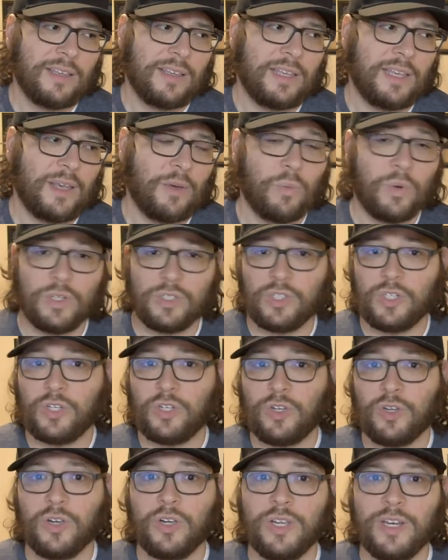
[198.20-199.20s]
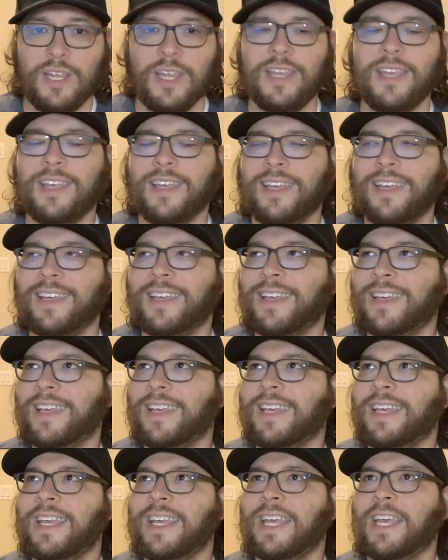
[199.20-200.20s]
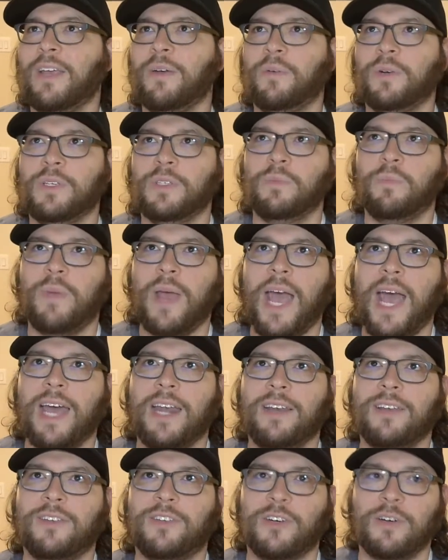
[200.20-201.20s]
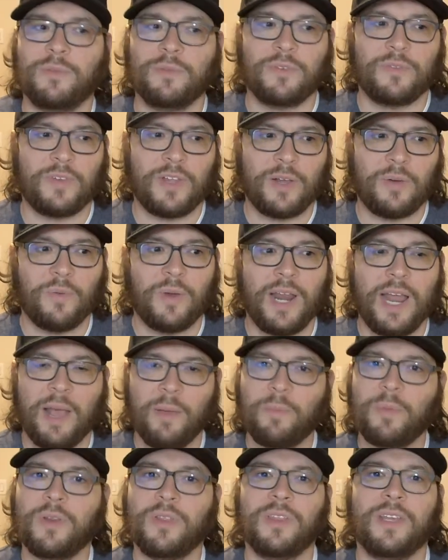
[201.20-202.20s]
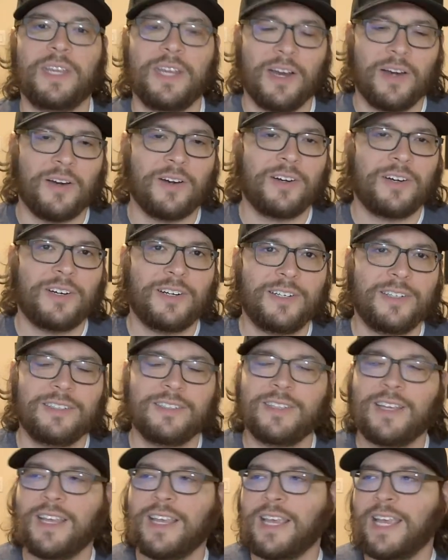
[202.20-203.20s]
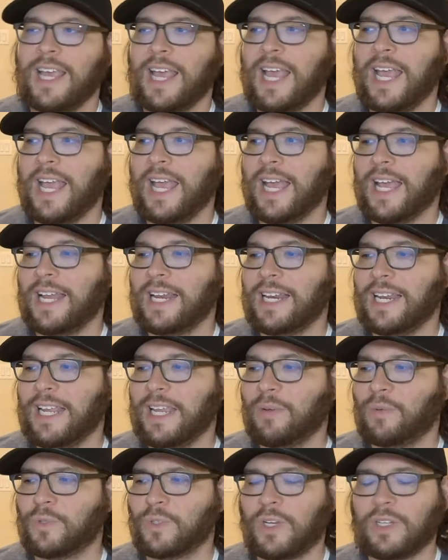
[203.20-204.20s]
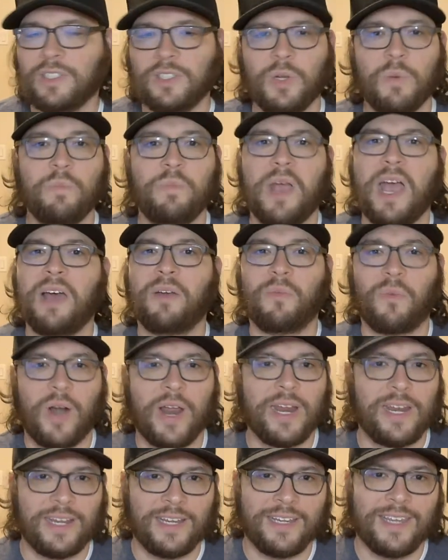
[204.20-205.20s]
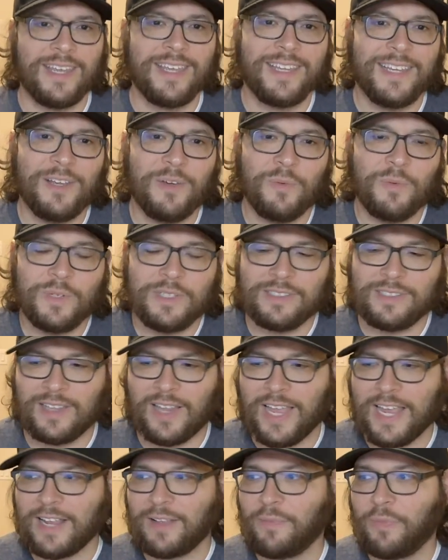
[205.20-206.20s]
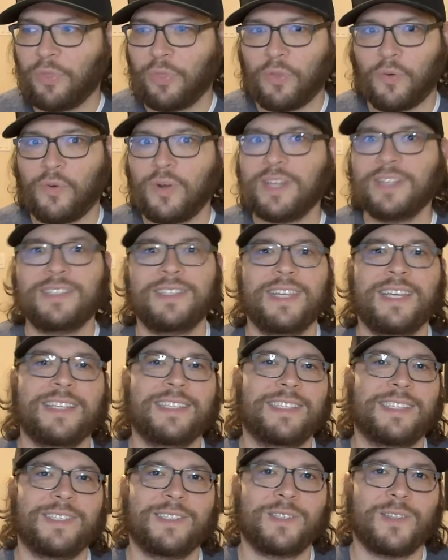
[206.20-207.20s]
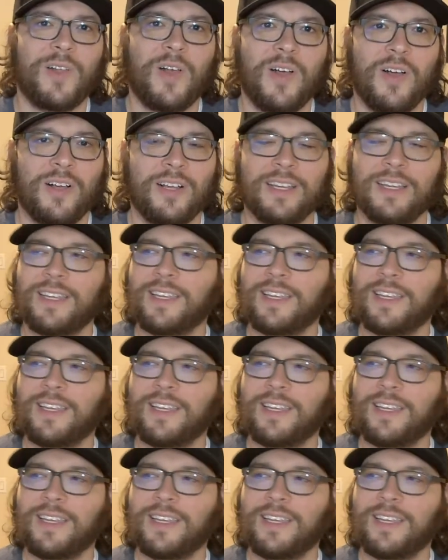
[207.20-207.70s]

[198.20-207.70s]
it wasn't good, it was bad in terms of like what happened to the characters, and it was also bad writing. It was like 3 sentences long.